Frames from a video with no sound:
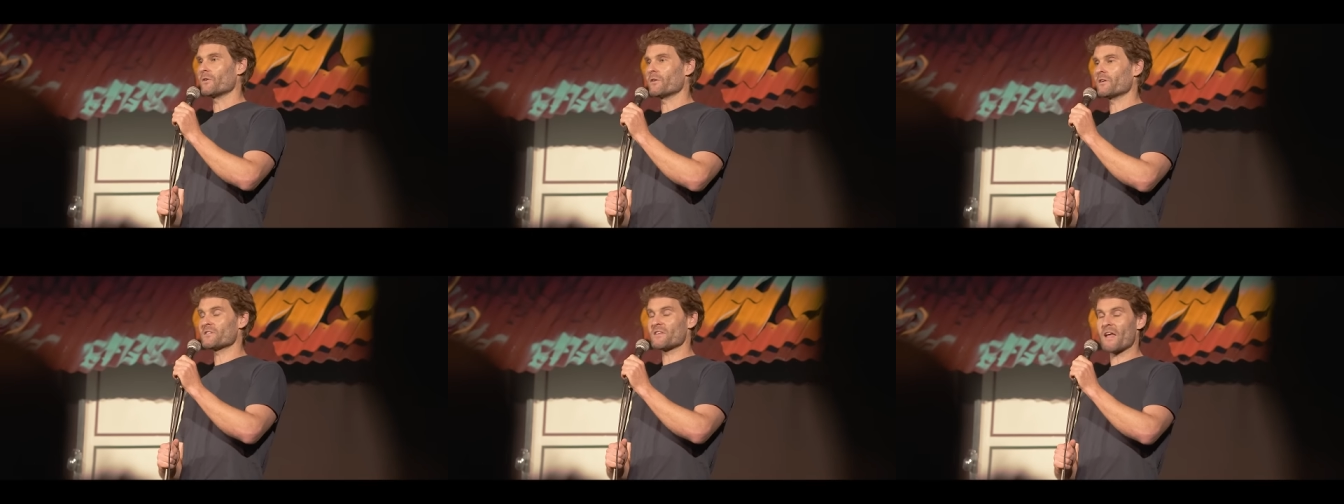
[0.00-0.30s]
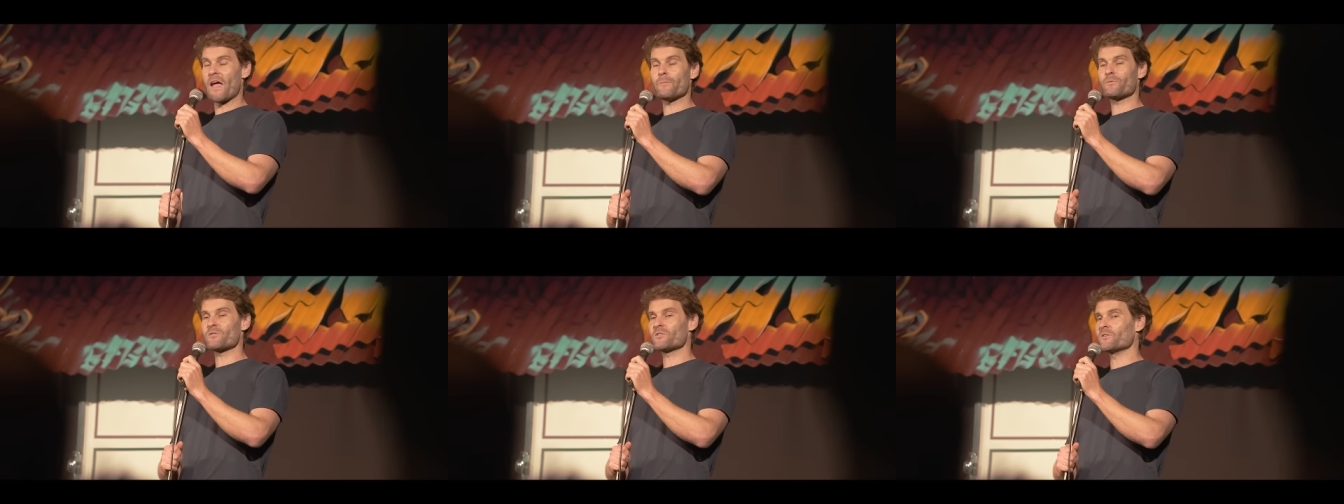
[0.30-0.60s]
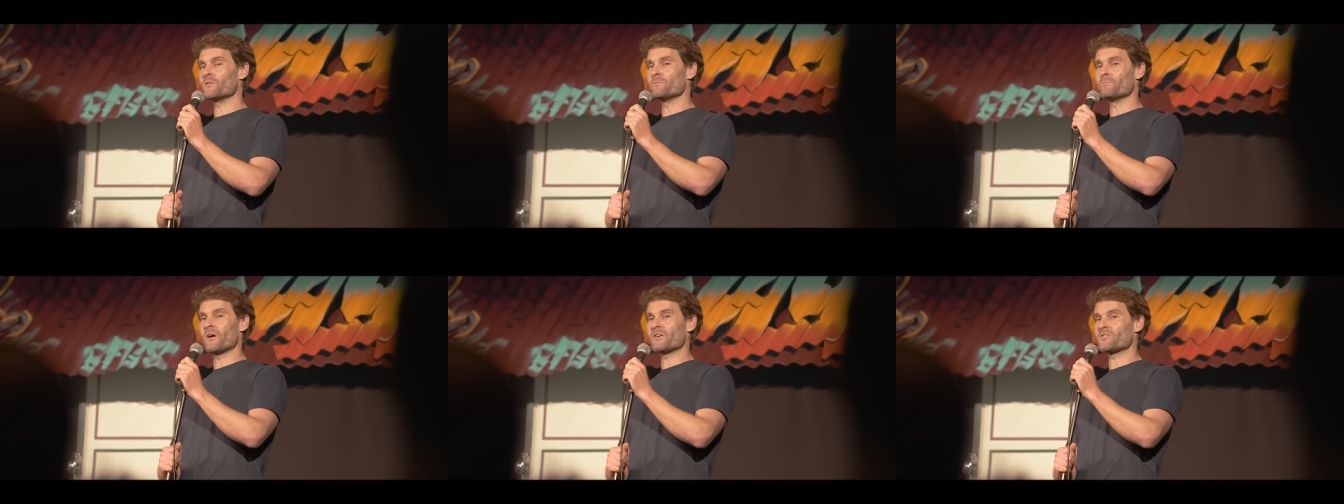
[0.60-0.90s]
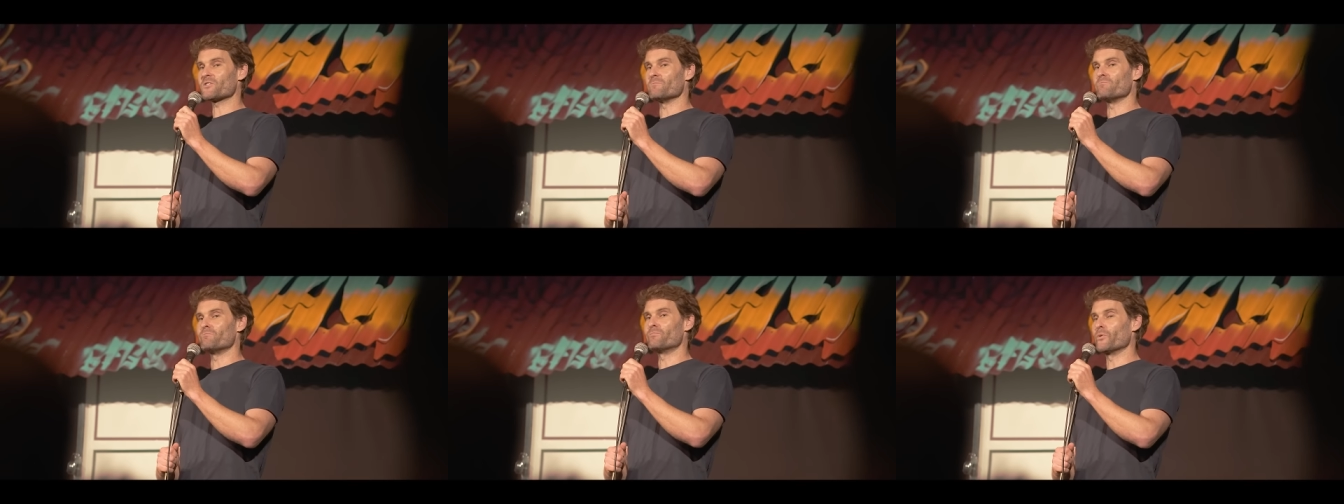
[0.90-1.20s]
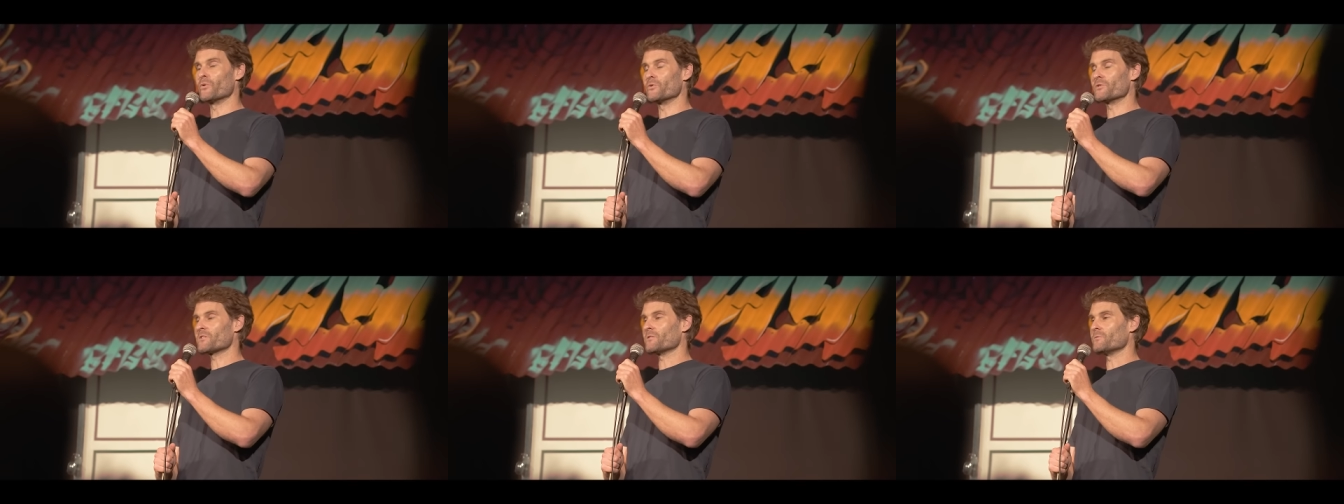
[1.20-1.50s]
and it's an absolute bunch of
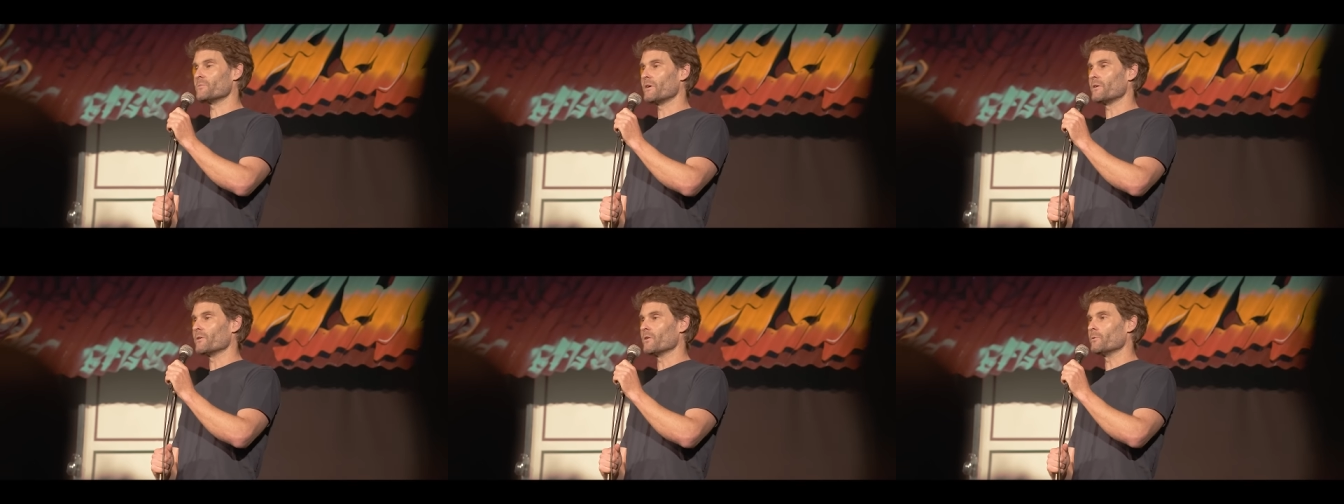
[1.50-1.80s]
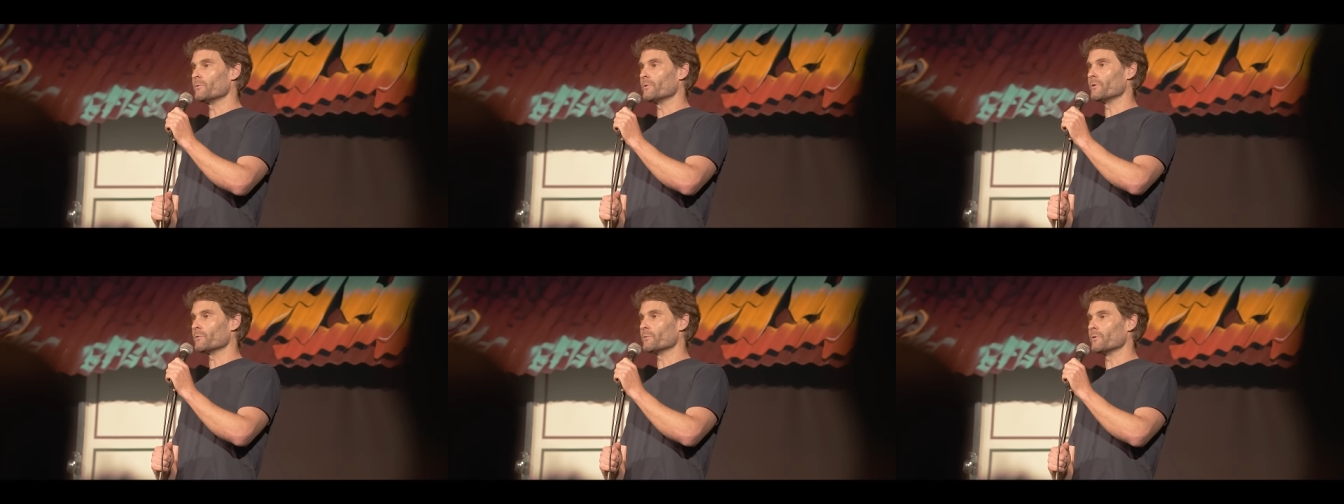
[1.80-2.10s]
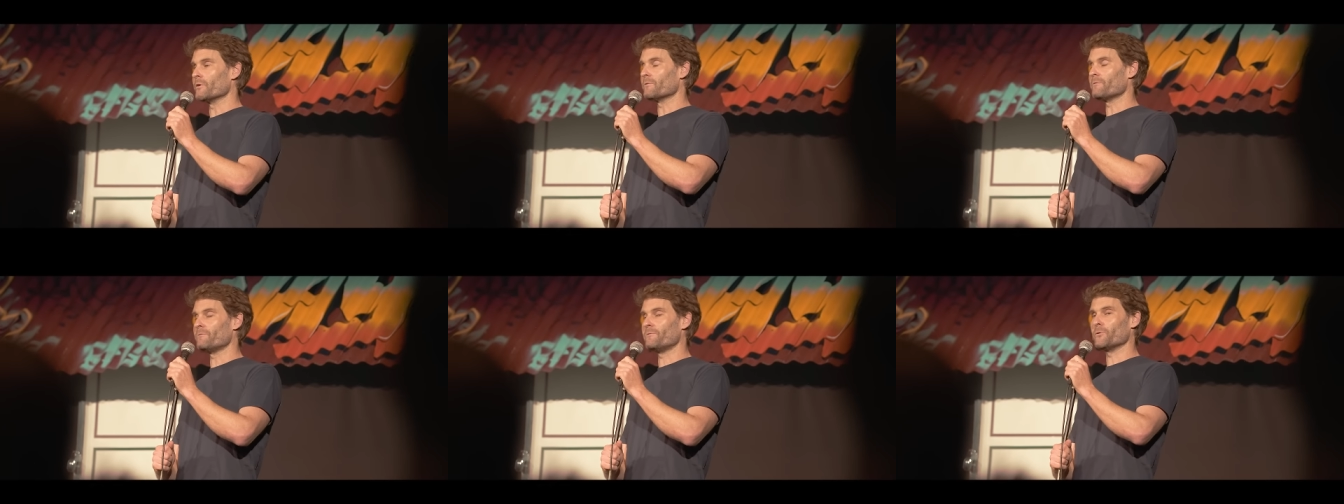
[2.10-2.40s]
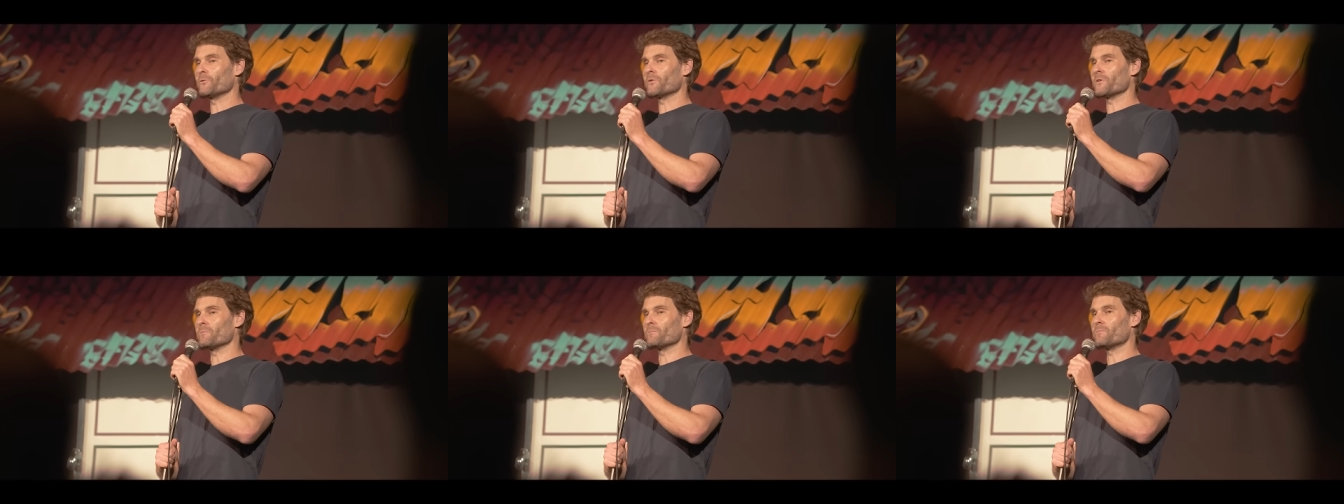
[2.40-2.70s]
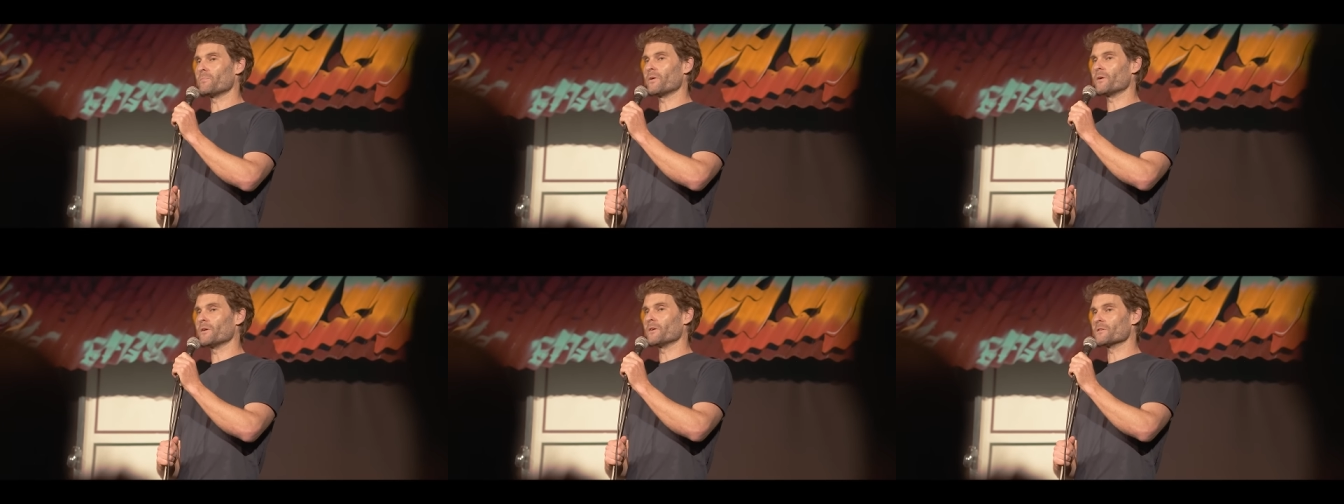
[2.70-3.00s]
brutes of men I work with, filthy
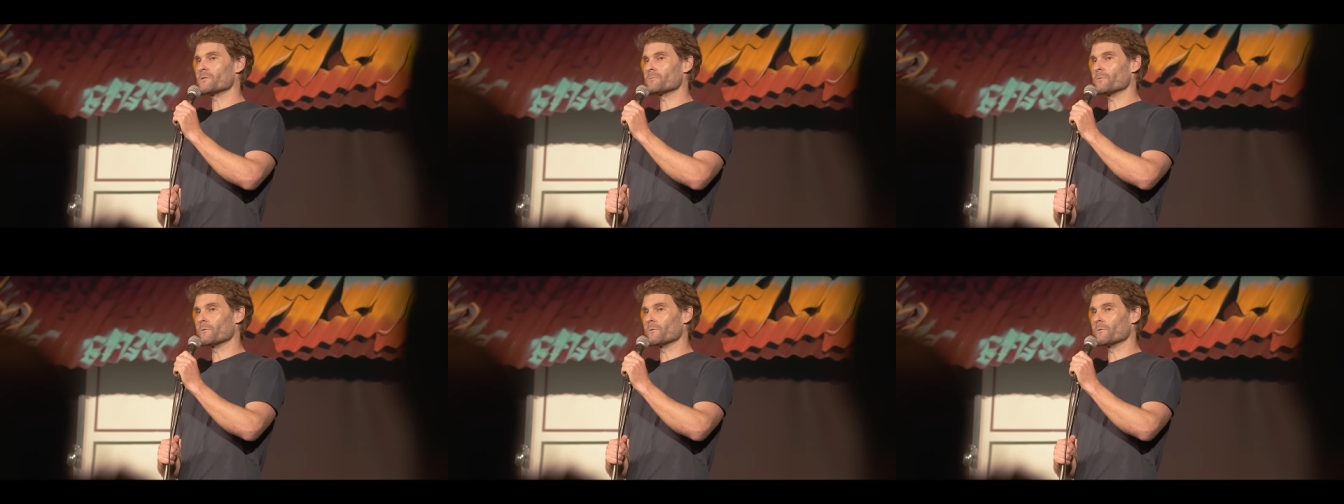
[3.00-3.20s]
pigs.